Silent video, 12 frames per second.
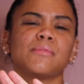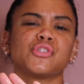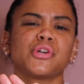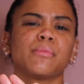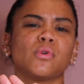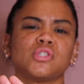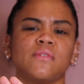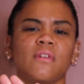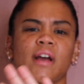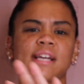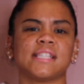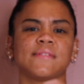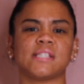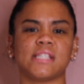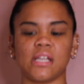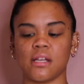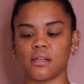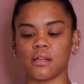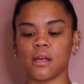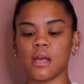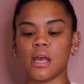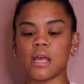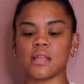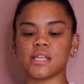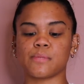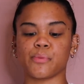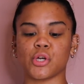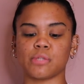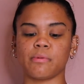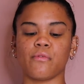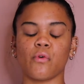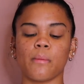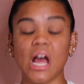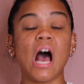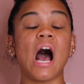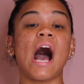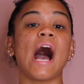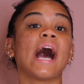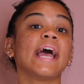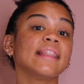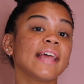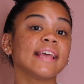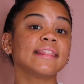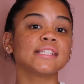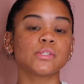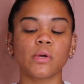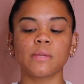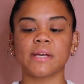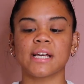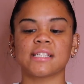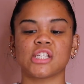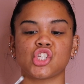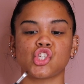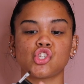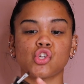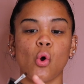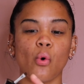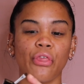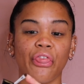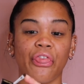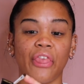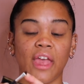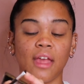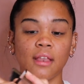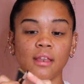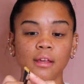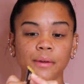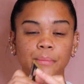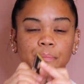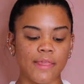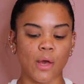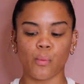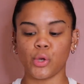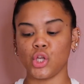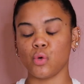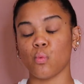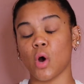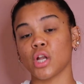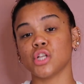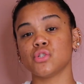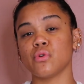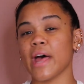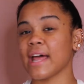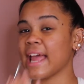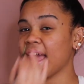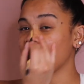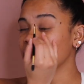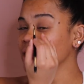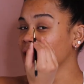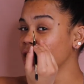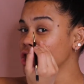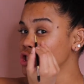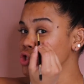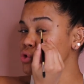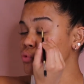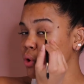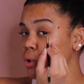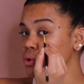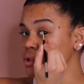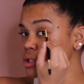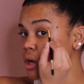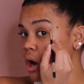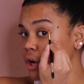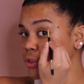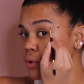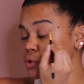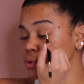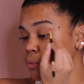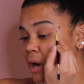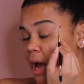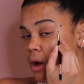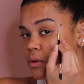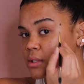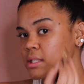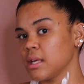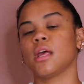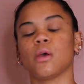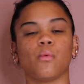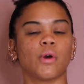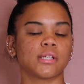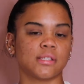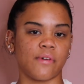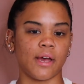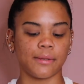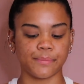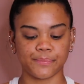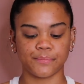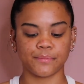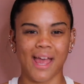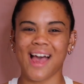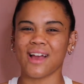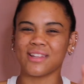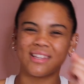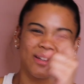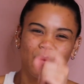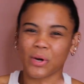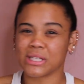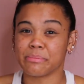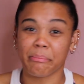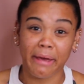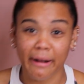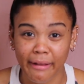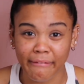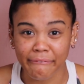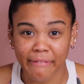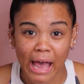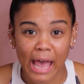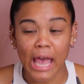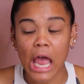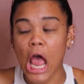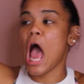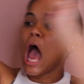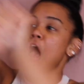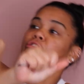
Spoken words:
I'm sure most of you guys have seen this brush before. I like this one because it's so thin that when you want to do that hair-like strokes on those brows, it works fine. Works better than fine.